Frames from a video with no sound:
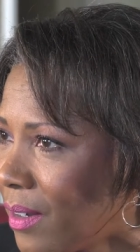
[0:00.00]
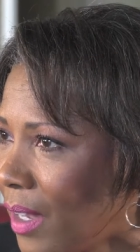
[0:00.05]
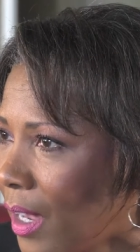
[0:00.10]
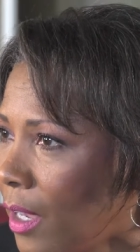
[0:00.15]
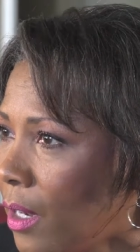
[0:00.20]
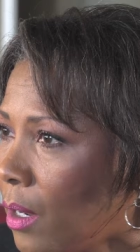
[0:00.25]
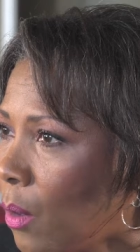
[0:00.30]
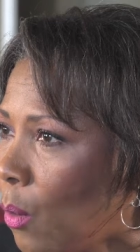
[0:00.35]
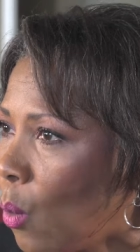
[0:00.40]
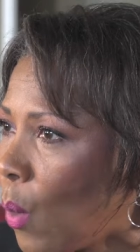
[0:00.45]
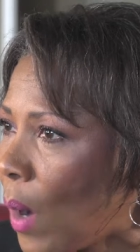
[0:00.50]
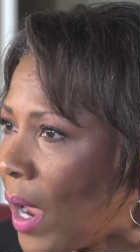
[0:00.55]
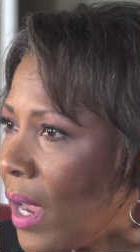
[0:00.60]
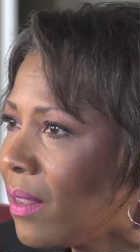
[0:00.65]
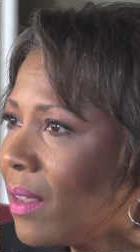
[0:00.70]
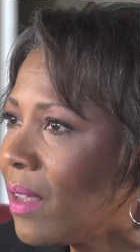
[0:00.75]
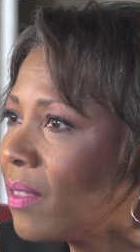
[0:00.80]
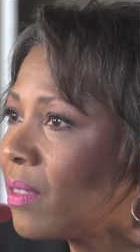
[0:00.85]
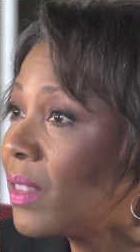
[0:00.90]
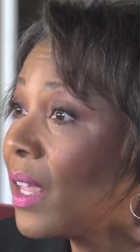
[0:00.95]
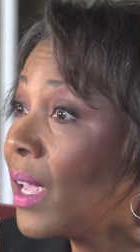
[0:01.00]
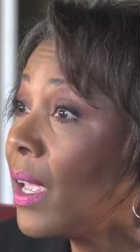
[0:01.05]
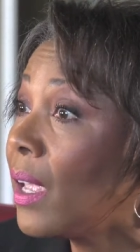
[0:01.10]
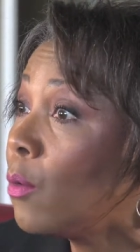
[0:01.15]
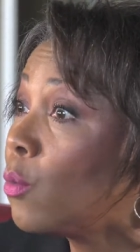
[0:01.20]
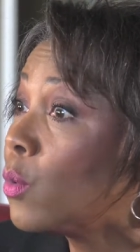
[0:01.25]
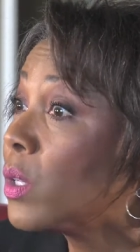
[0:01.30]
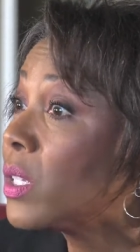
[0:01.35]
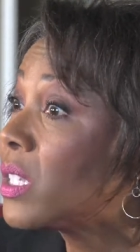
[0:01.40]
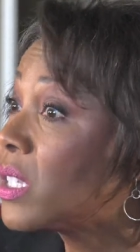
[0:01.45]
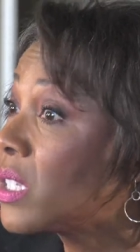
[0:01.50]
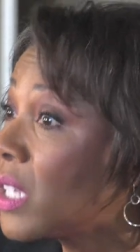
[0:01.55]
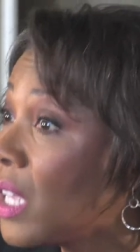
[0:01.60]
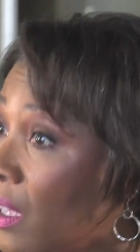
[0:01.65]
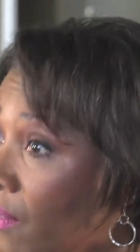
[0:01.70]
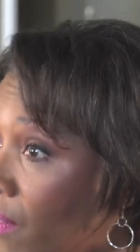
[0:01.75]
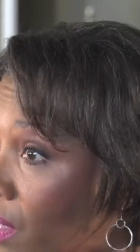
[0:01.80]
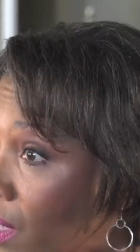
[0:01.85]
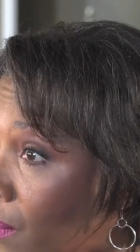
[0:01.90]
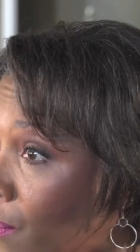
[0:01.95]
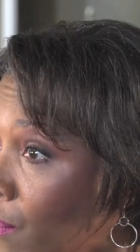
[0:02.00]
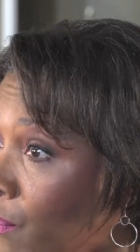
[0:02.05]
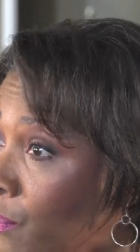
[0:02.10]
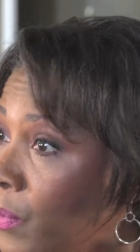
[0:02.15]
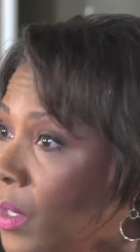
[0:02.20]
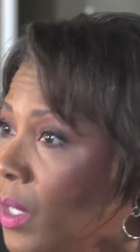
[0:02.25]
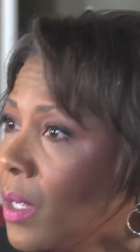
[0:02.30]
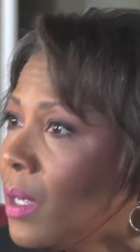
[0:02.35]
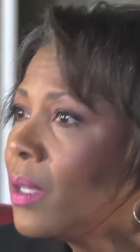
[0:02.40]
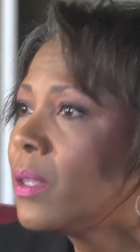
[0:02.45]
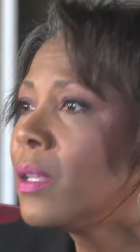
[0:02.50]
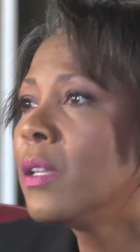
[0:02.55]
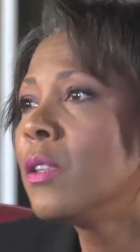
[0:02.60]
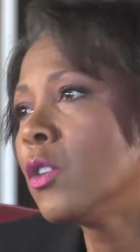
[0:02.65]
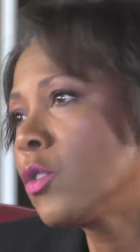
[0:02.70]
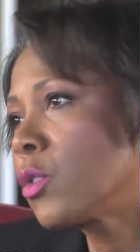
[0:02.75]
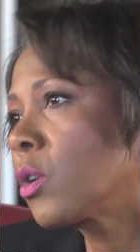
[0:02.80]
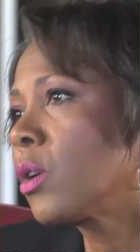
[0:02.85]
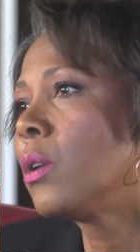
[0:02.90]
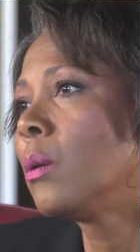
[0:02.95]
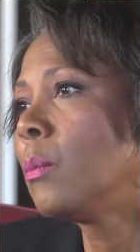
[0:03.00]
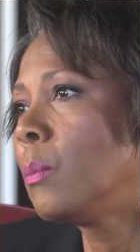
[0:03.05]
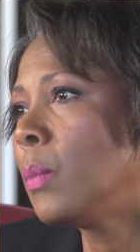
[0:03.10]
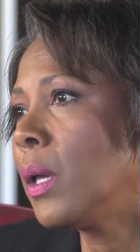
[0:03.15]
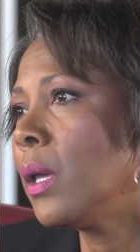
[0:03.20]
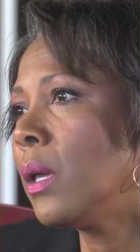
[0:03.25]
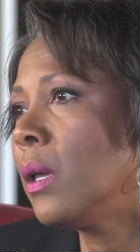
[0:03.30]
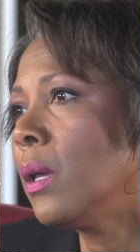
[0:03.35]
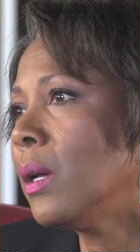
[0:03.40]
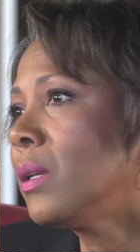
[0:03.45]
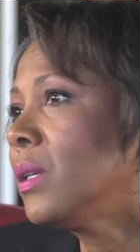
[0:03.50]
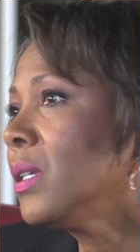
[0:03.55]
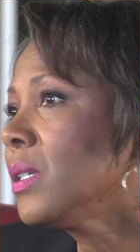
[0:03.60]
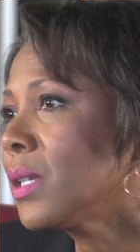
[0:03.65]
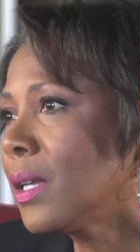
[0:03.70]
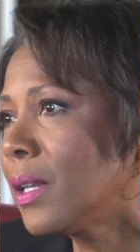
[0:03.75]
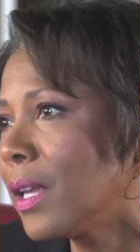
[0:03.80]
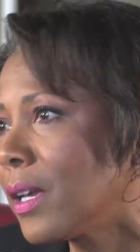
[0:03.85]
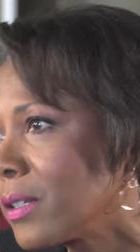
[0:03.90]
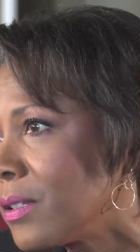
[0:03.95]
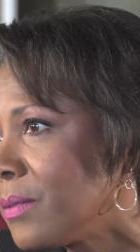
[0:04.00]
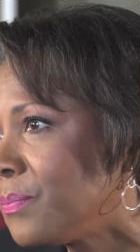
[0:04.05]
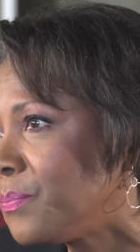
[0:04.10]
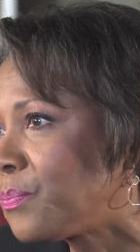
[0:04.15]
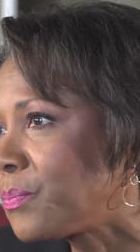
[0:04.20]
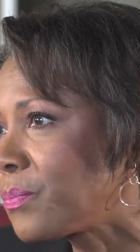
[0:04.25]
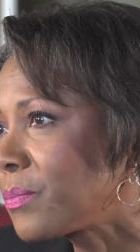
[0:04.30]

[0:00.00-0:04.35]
in a way that they receive them, then there's going to be a disconnect.